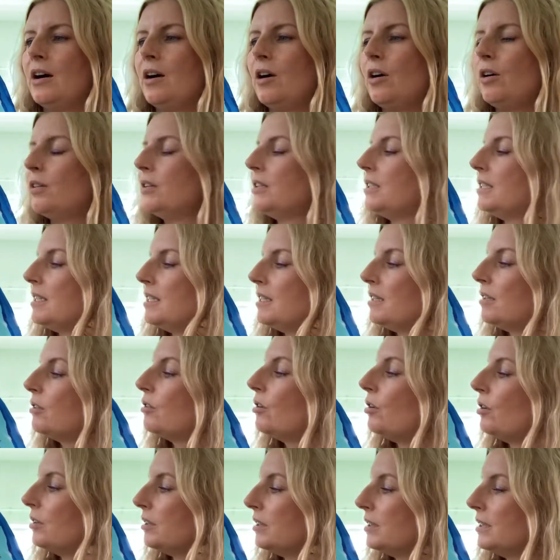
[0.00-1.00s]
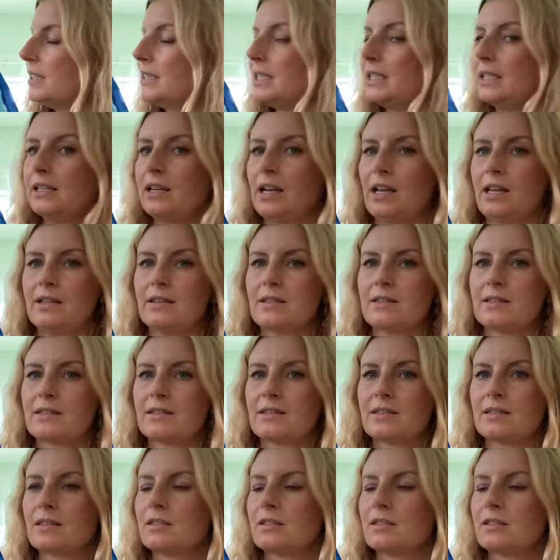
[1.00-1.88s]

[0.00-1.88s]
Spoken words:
on the continents.